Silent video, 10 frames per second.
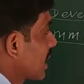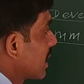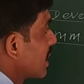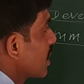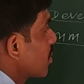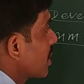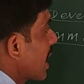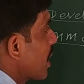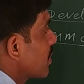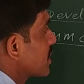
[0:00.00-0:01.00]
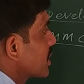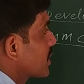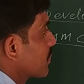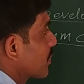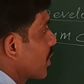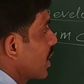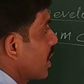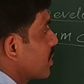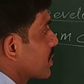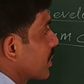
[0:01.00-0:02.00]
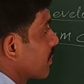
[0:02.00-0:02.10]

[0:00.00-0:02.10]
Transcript: nuclei which is produced,